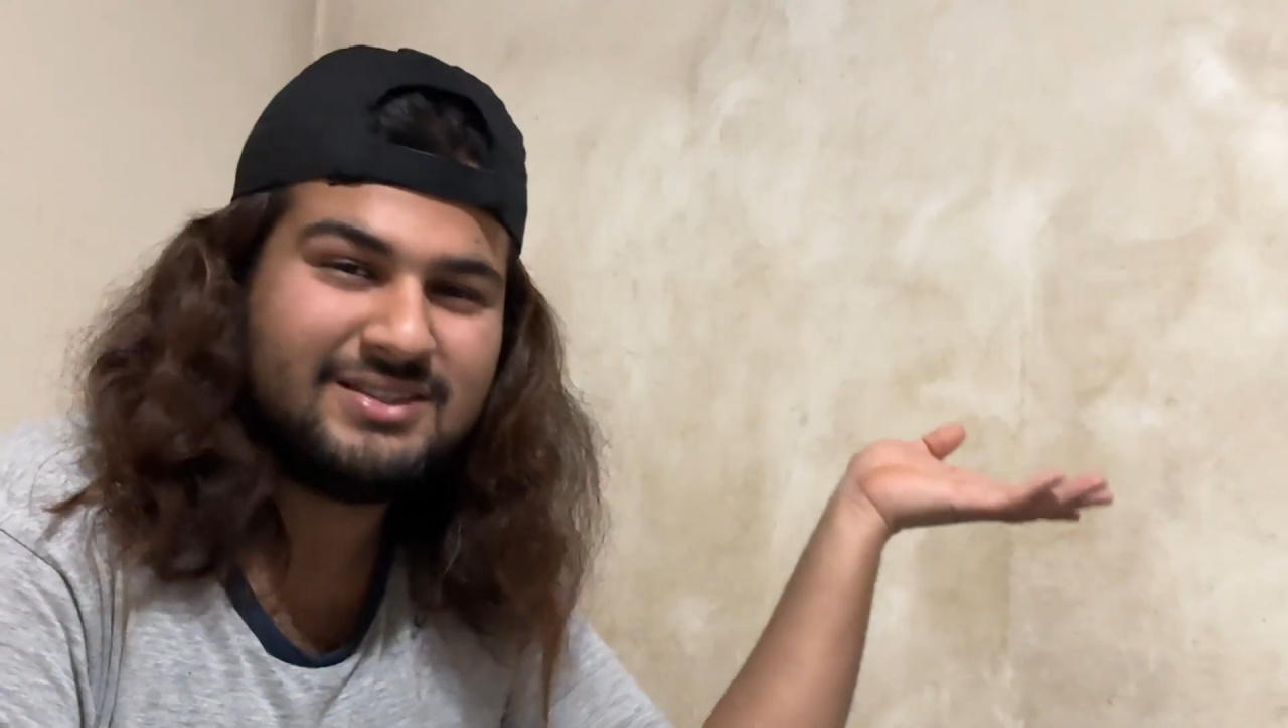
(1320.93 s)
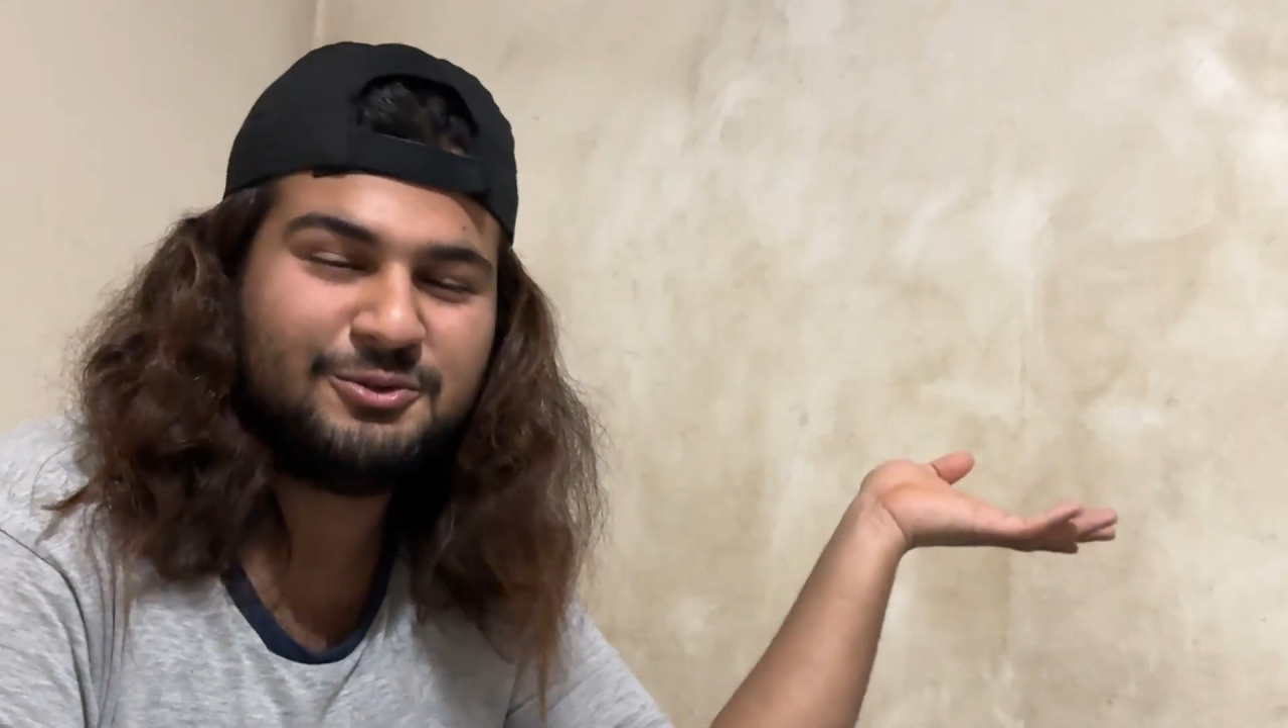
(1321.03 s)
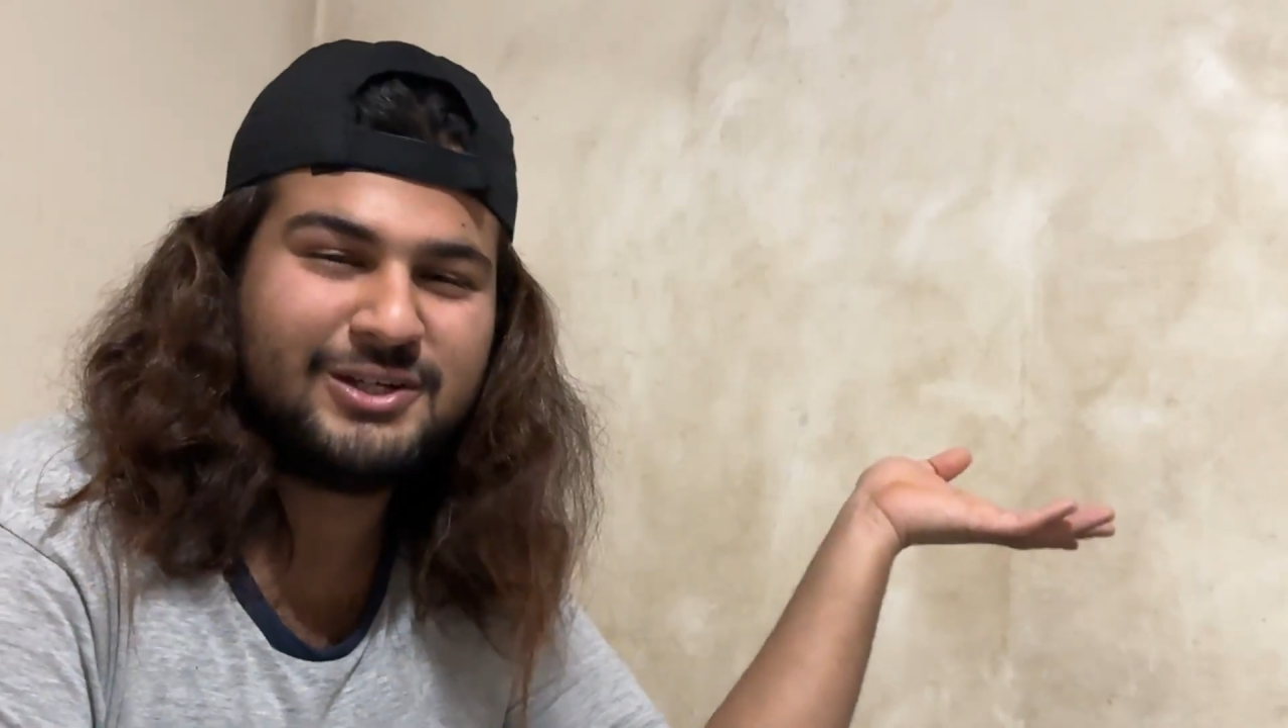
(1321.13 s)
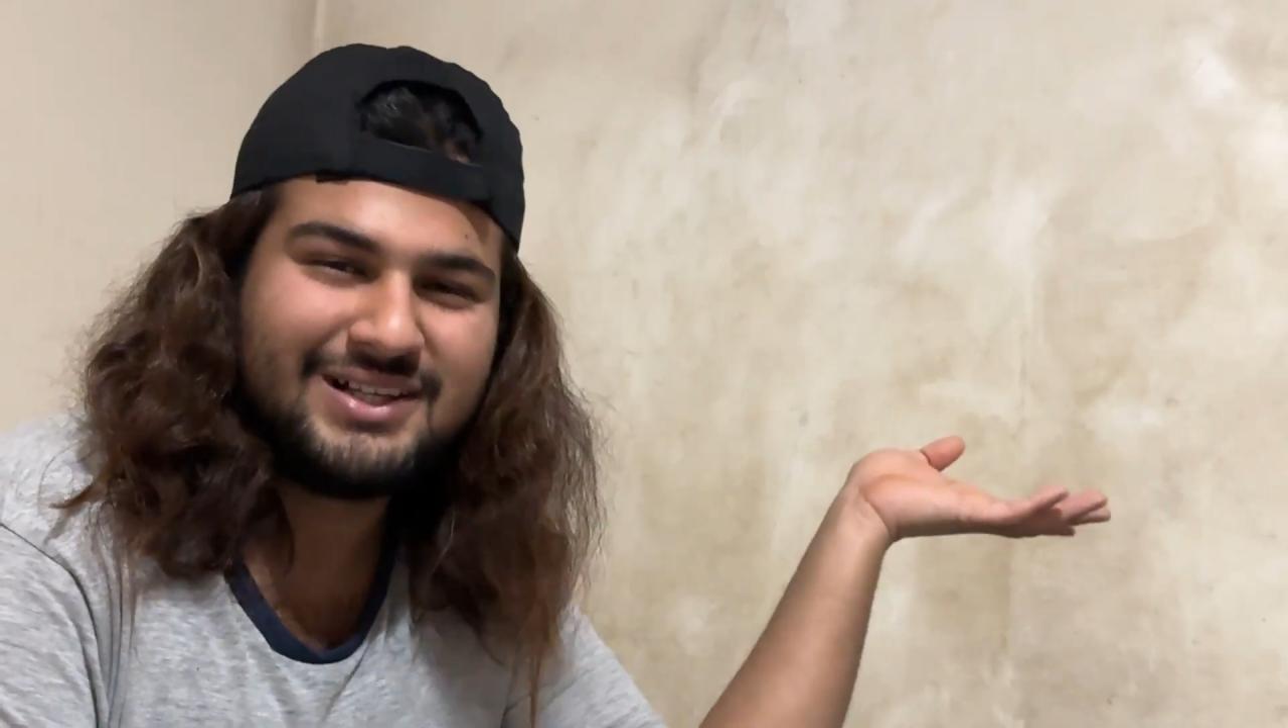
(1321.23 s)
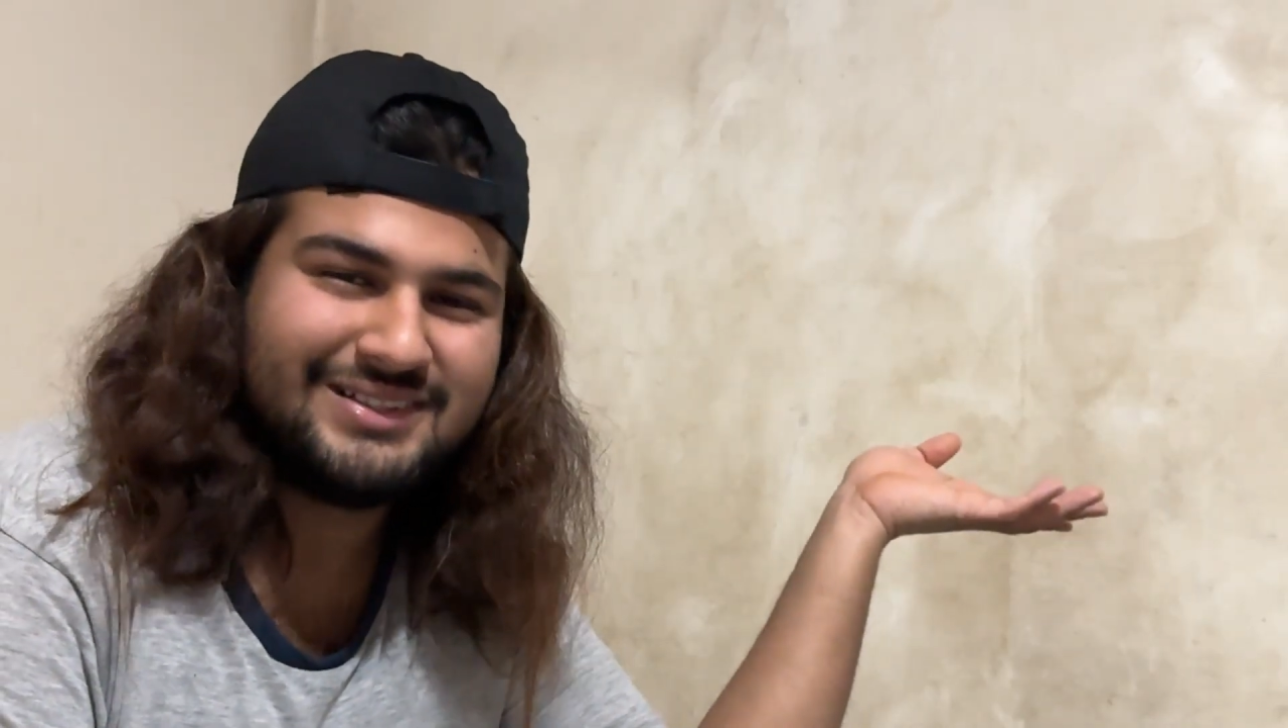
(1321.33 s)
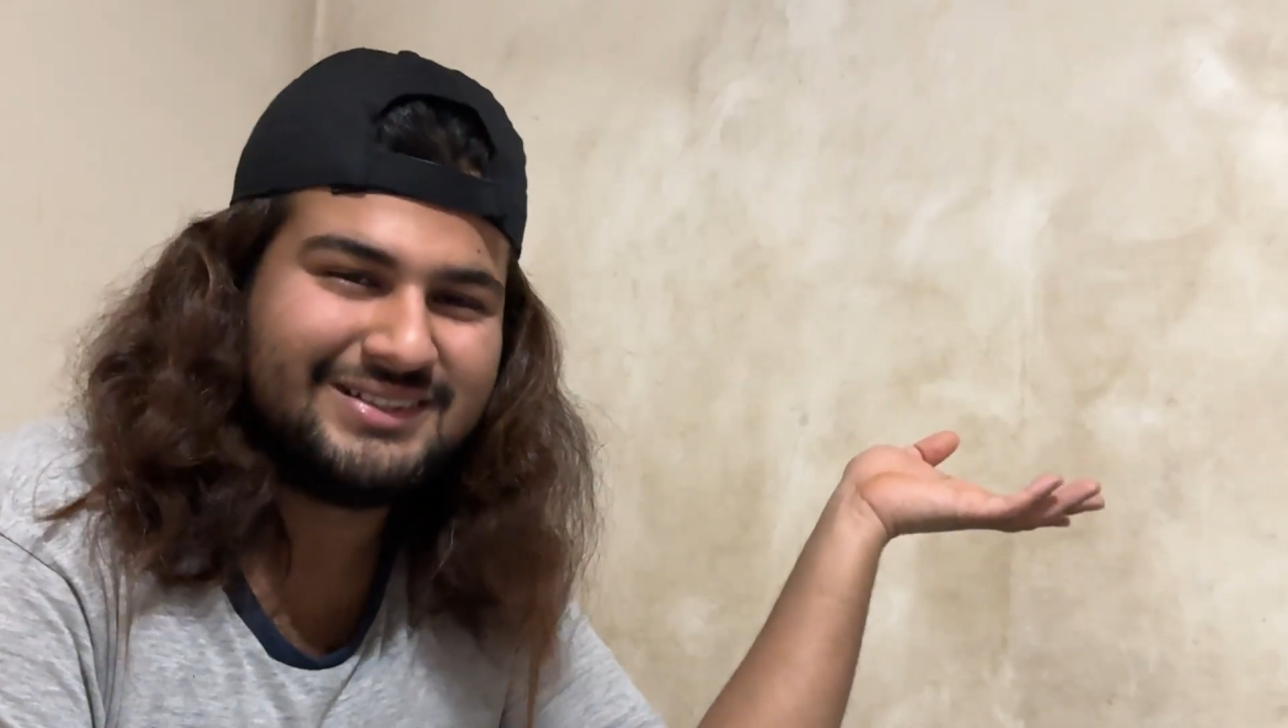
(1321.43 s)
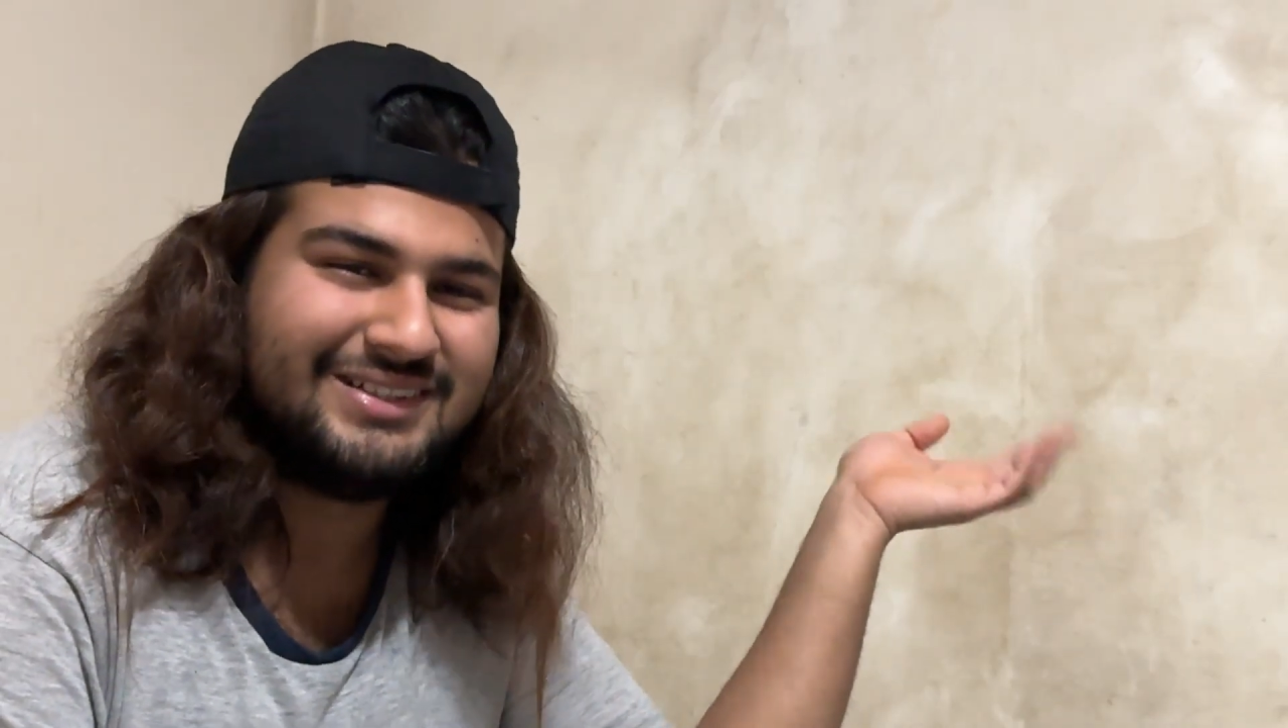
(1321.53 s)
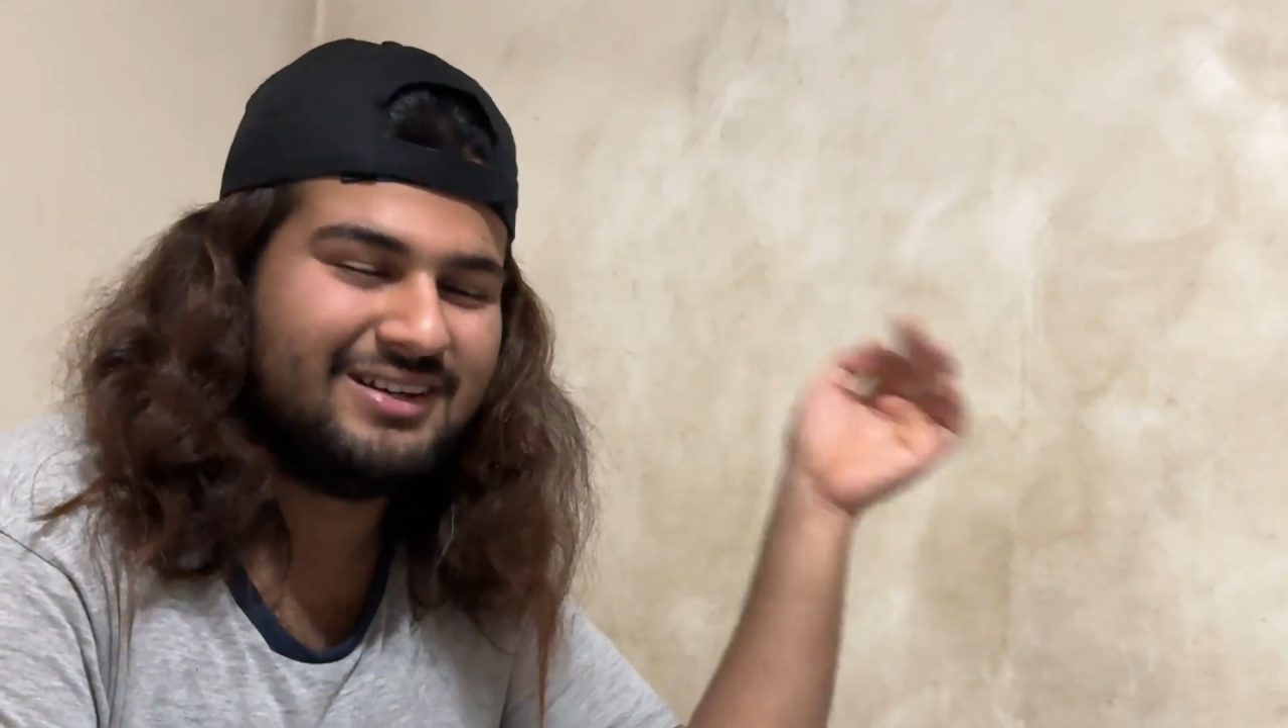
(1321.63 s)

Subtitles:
the reality.